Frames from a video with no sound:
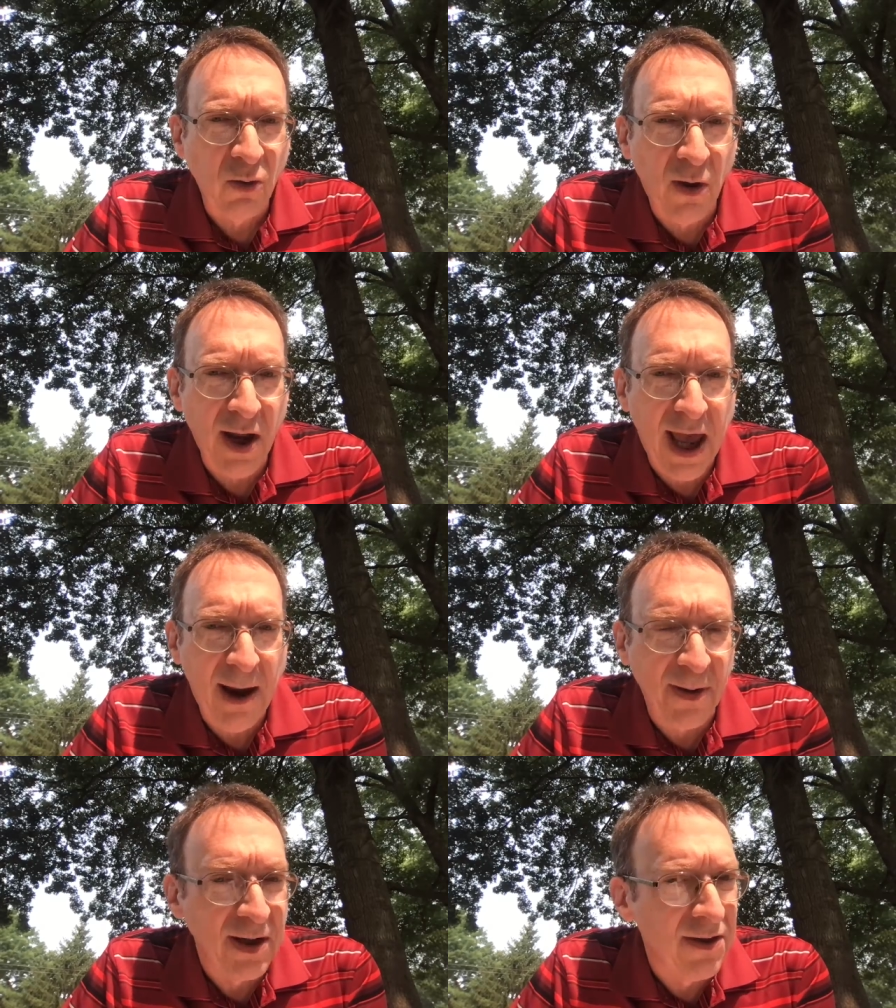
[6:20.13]
what
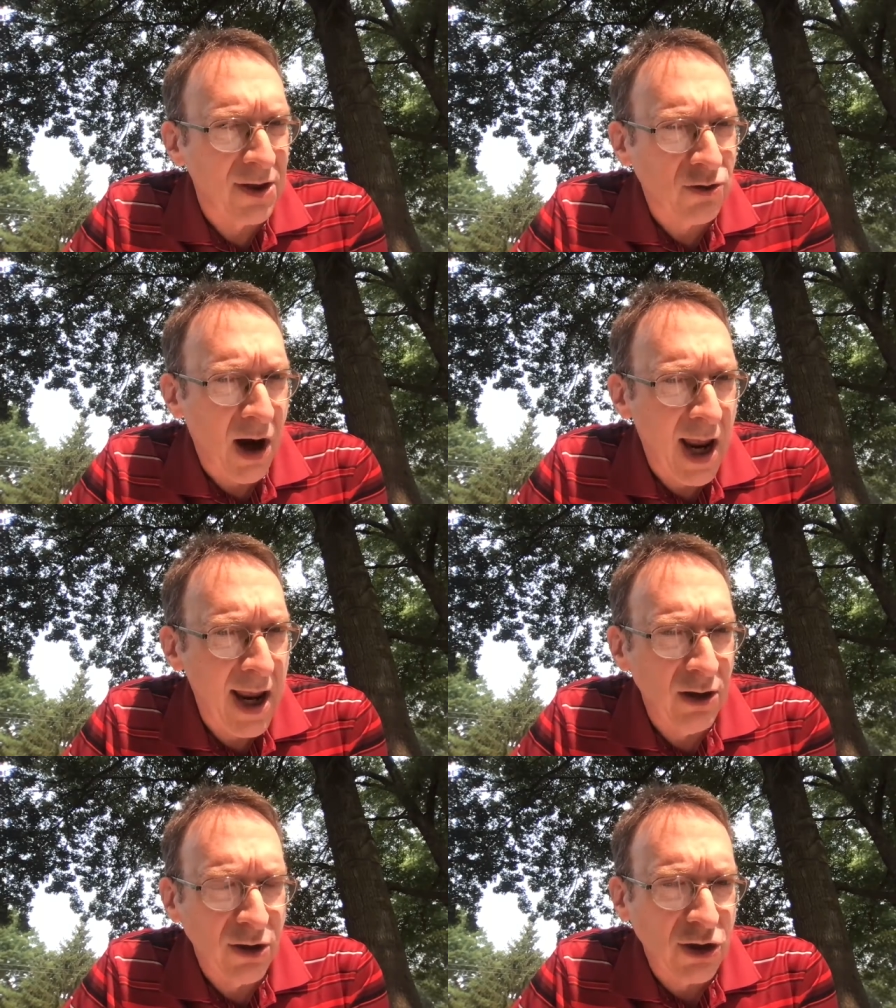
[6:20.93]
happened in the
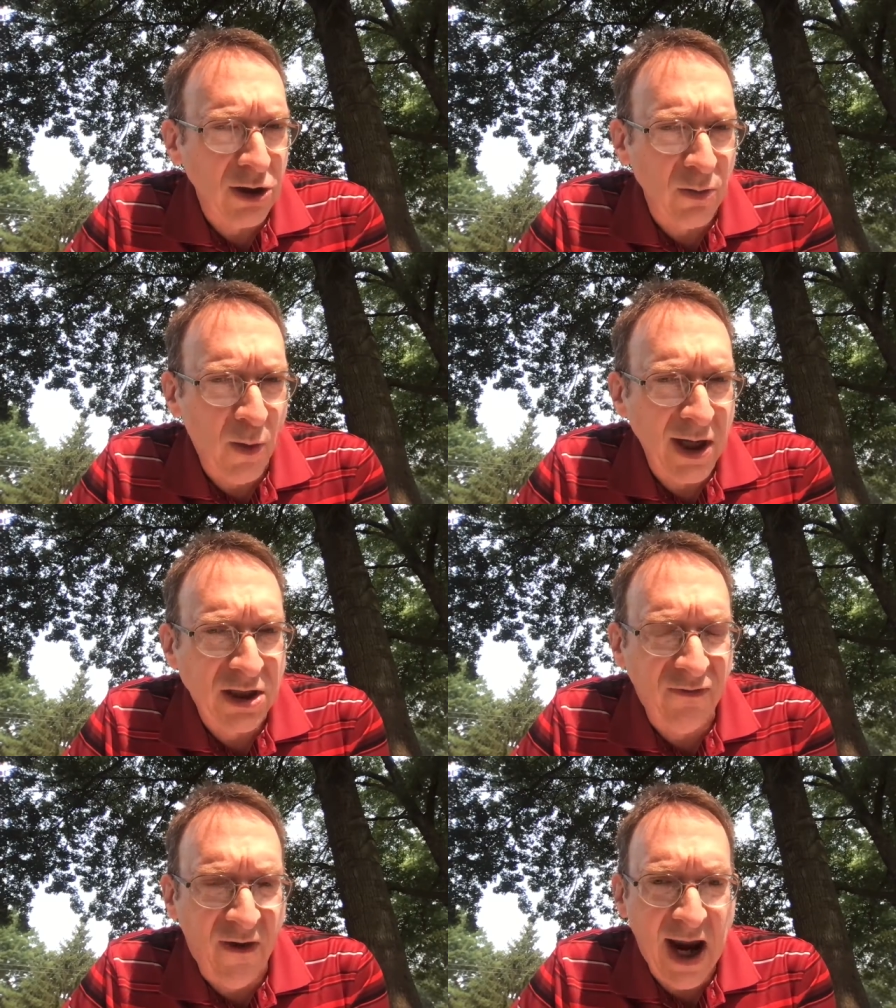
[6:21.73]
Triangle
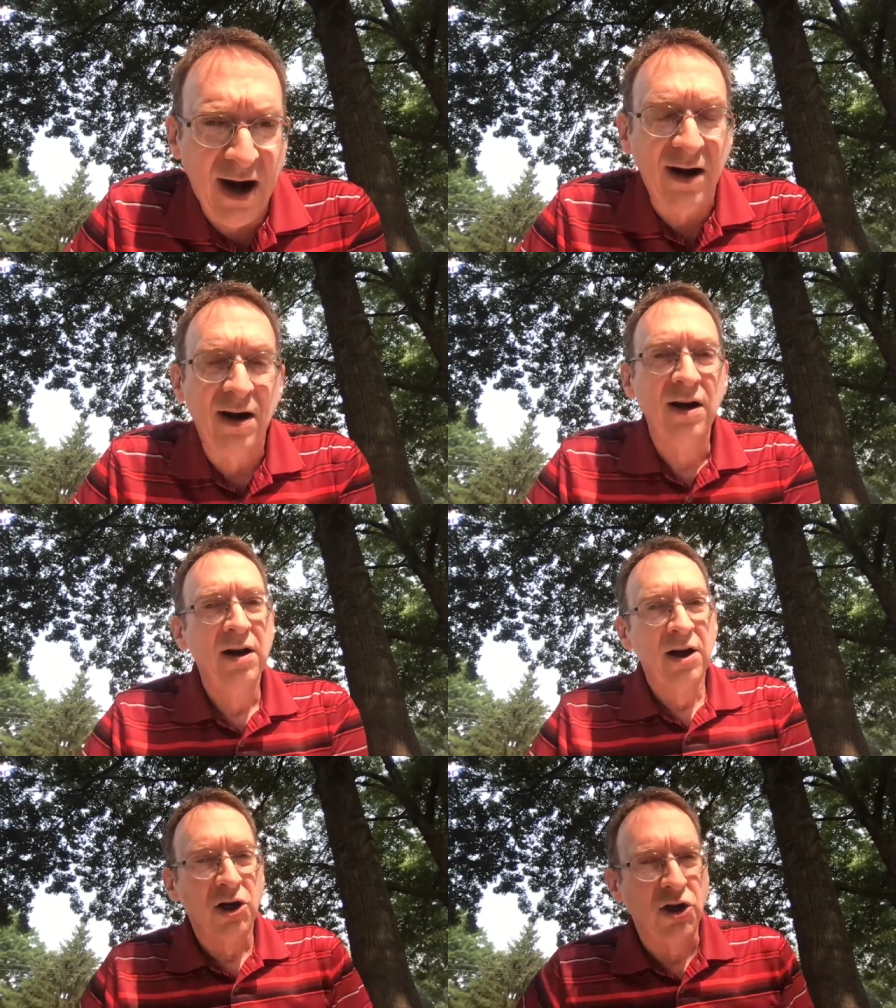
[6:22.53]
Shirtwaist Fire?
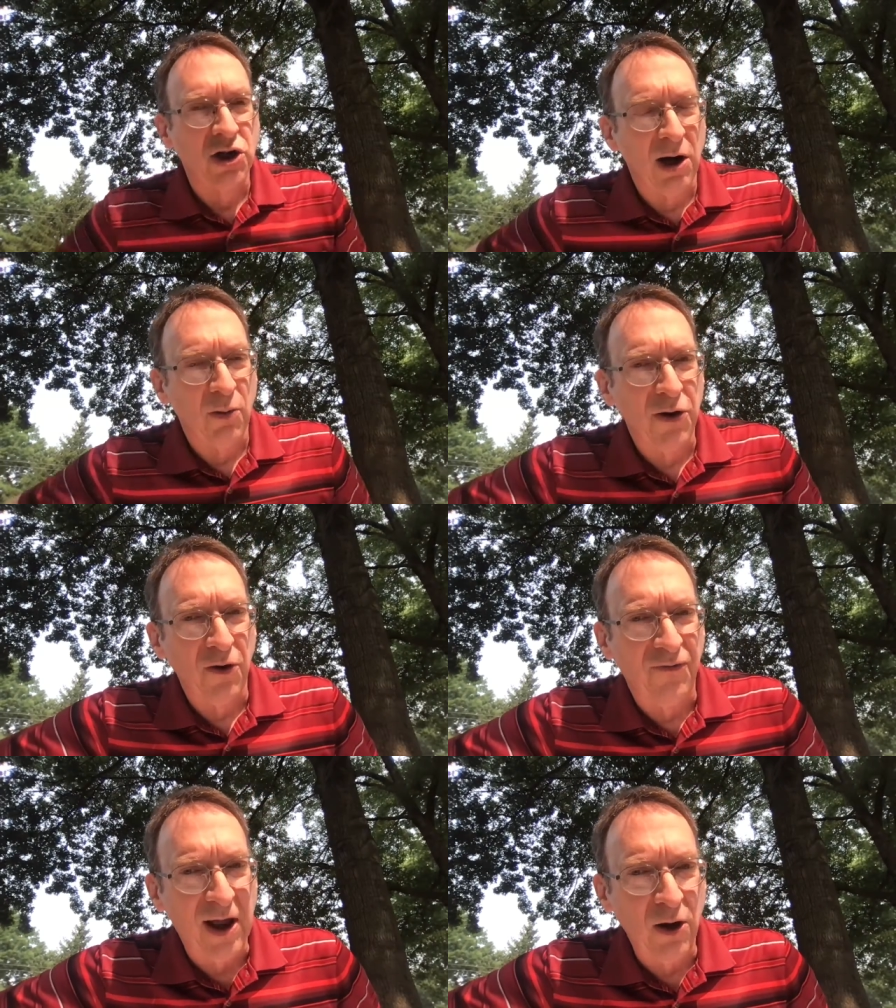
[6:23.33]
Share with
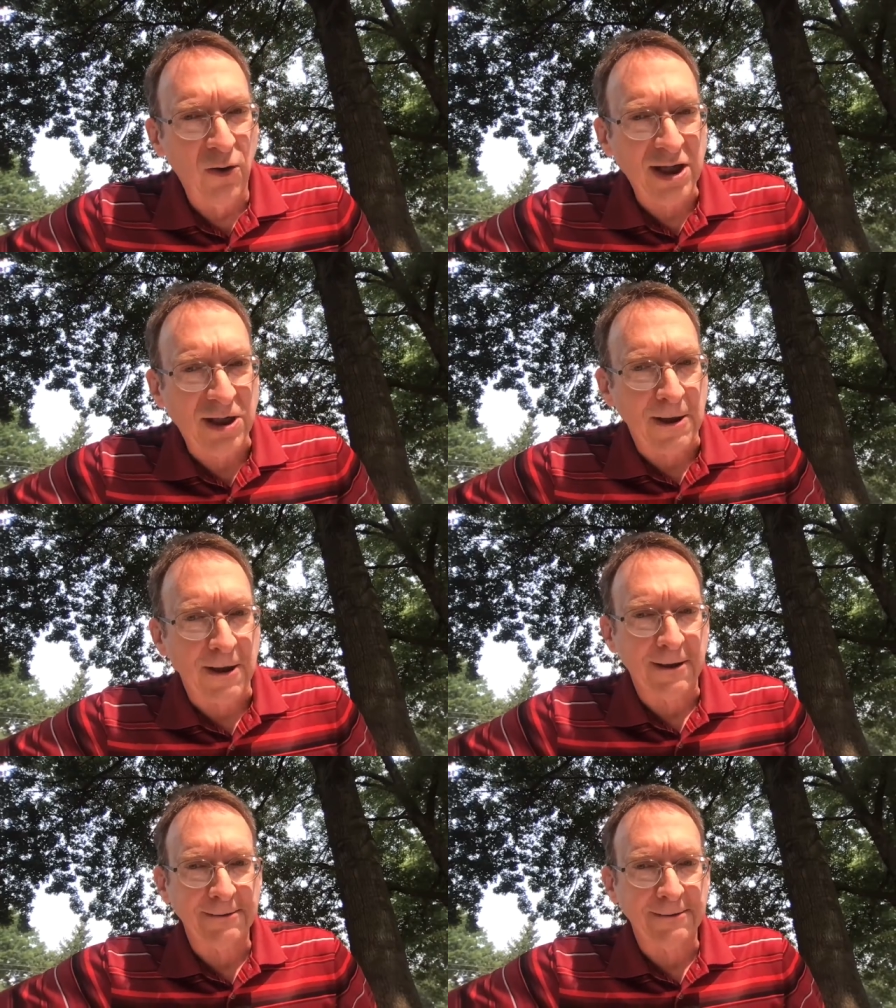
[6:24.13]
your fellow listener.